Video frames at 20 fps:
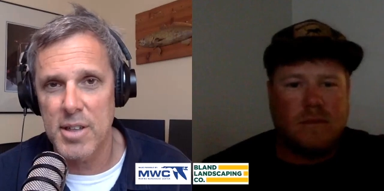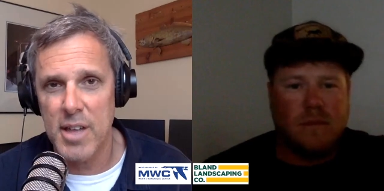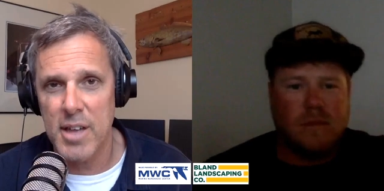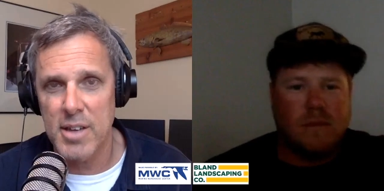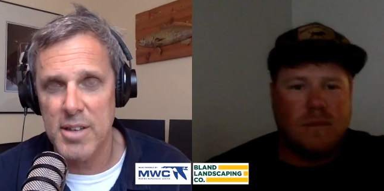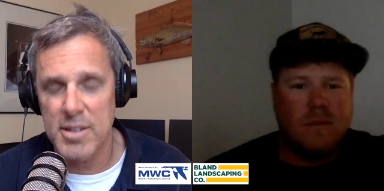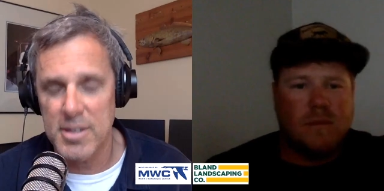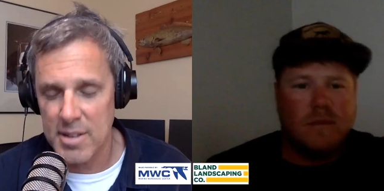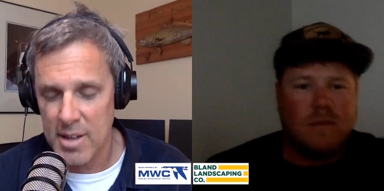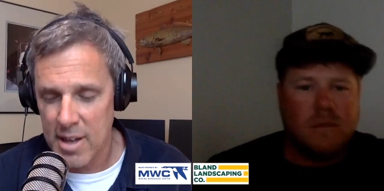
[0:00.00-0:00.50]
Speaker 1: that
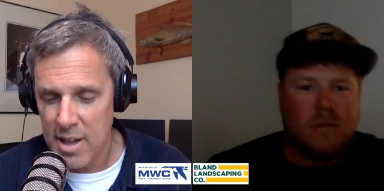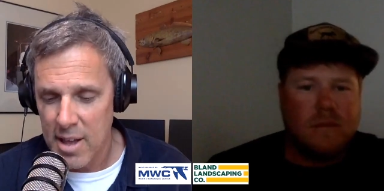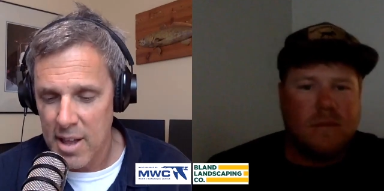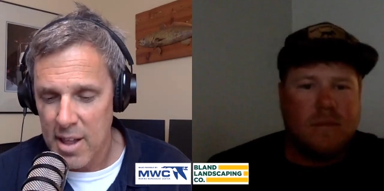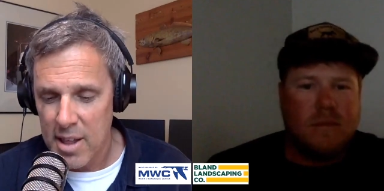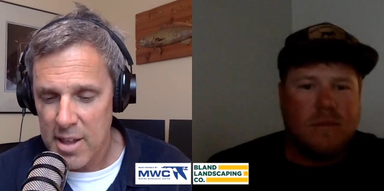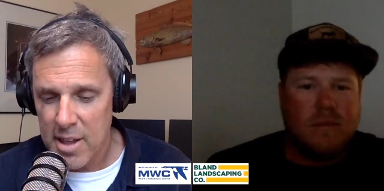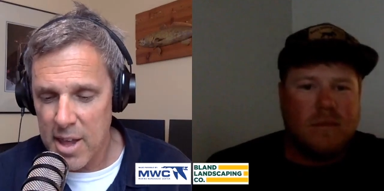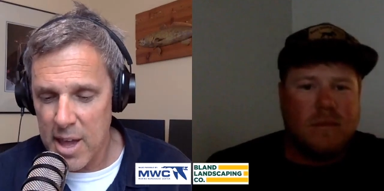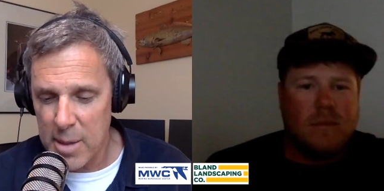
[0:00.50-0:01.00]
is
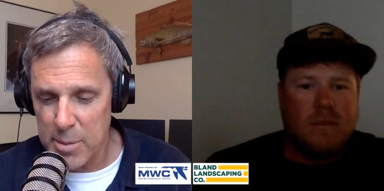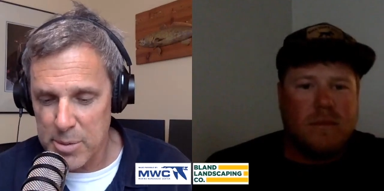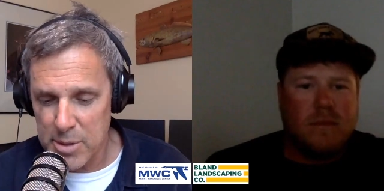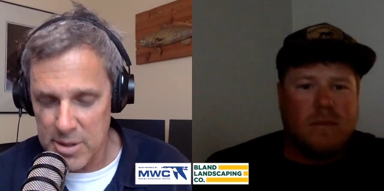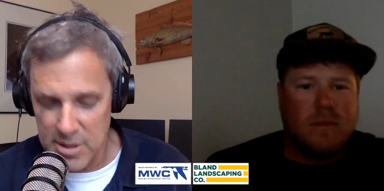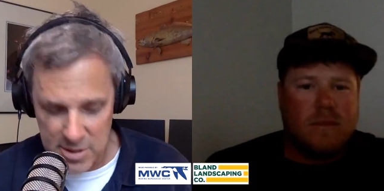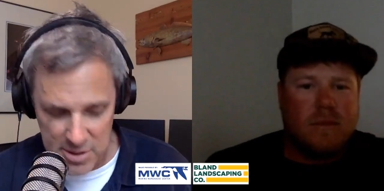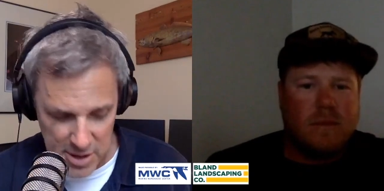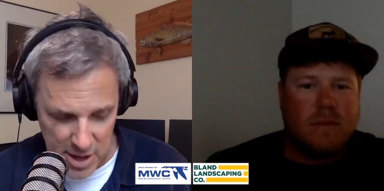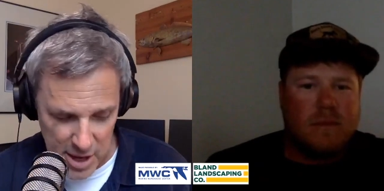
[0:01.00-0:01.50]

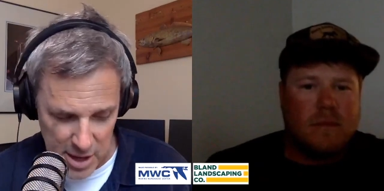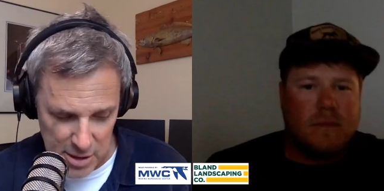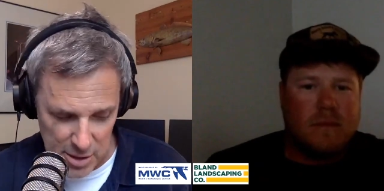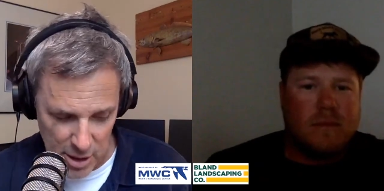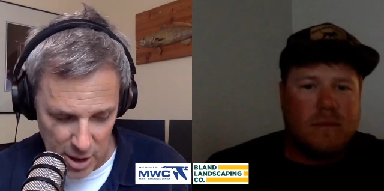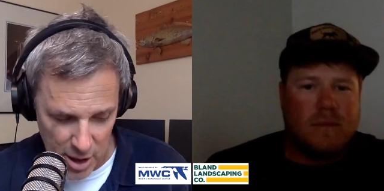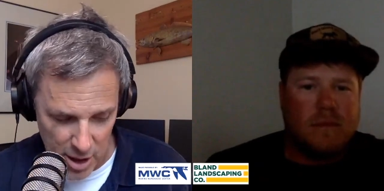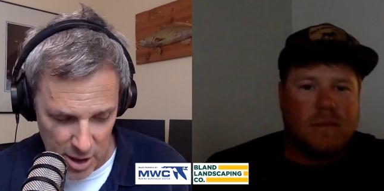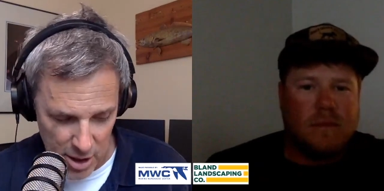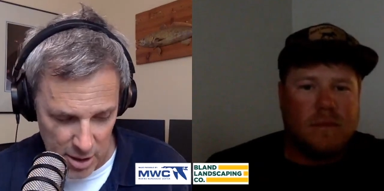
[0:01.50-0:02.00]
Captain Zane
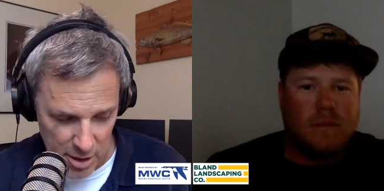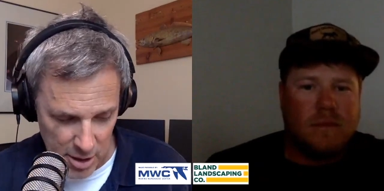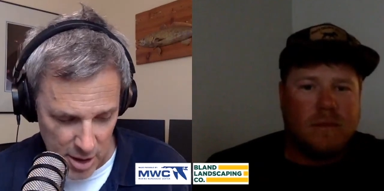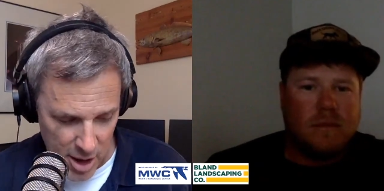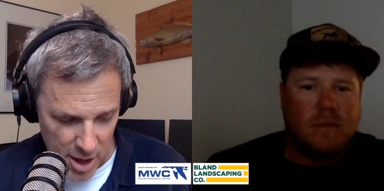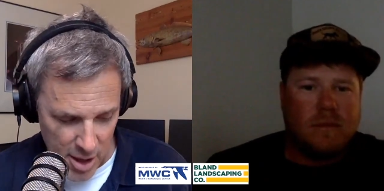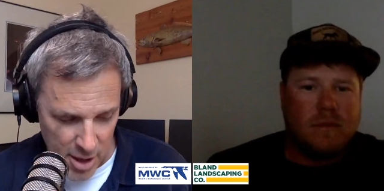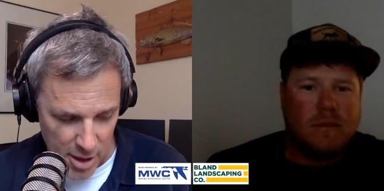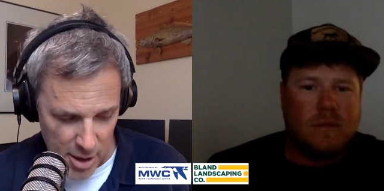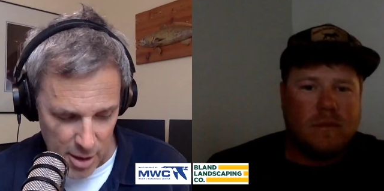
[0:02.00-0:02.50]
Long
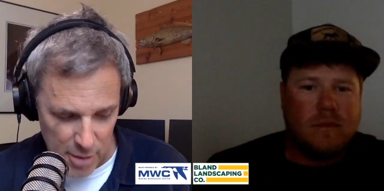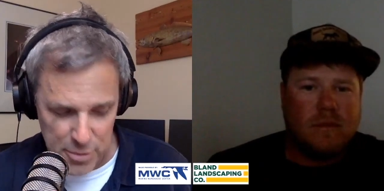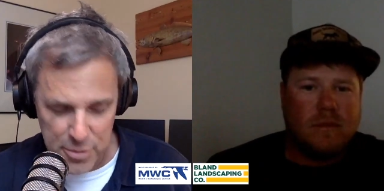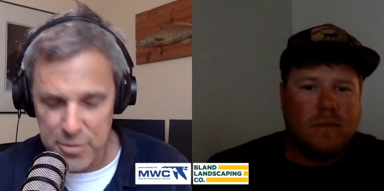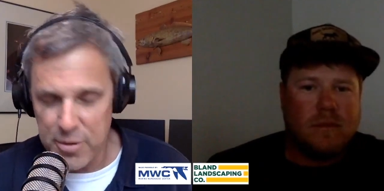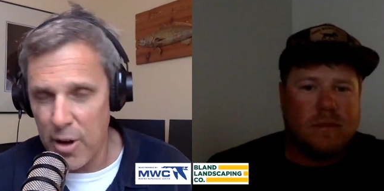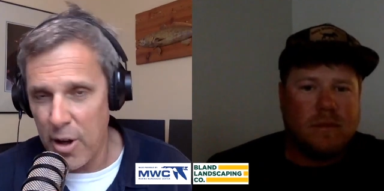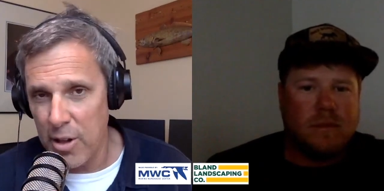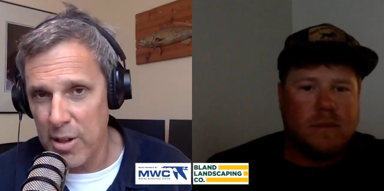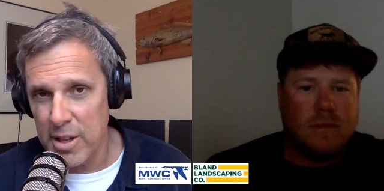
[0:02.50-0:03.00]
of
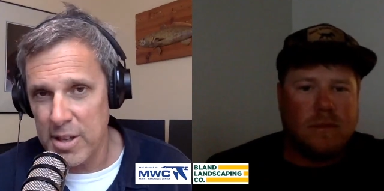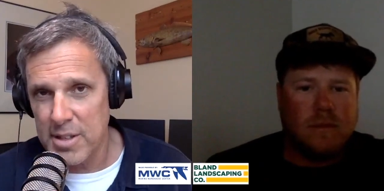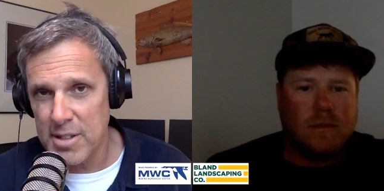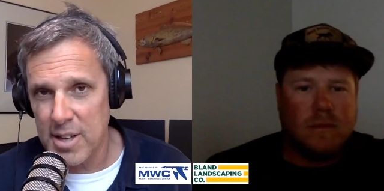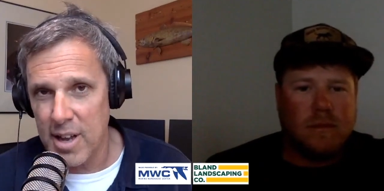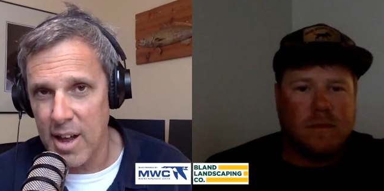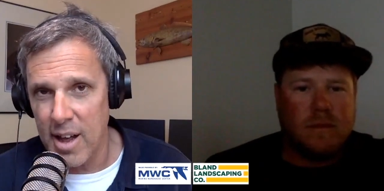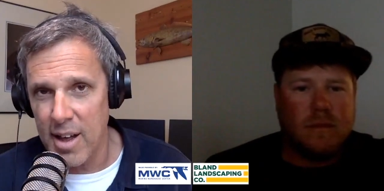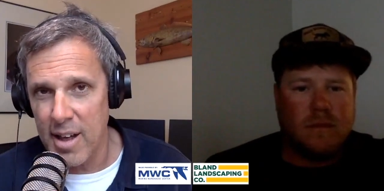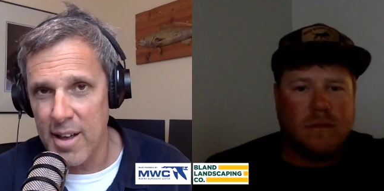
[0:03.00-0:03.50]
Falling
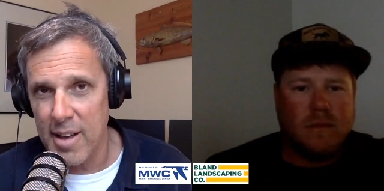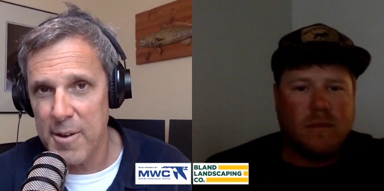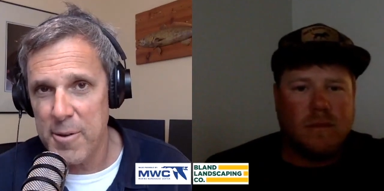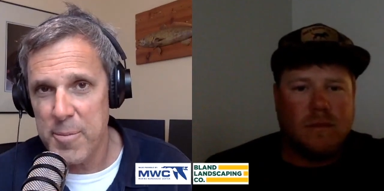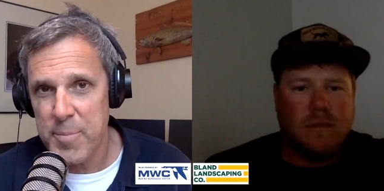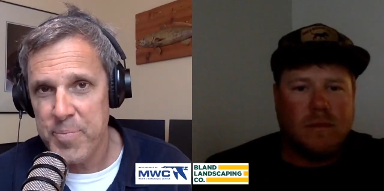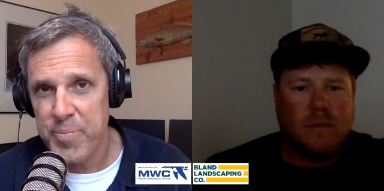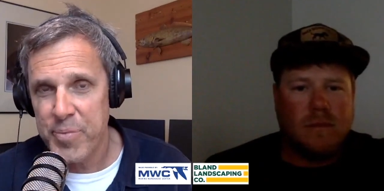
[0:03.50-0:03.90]
Tide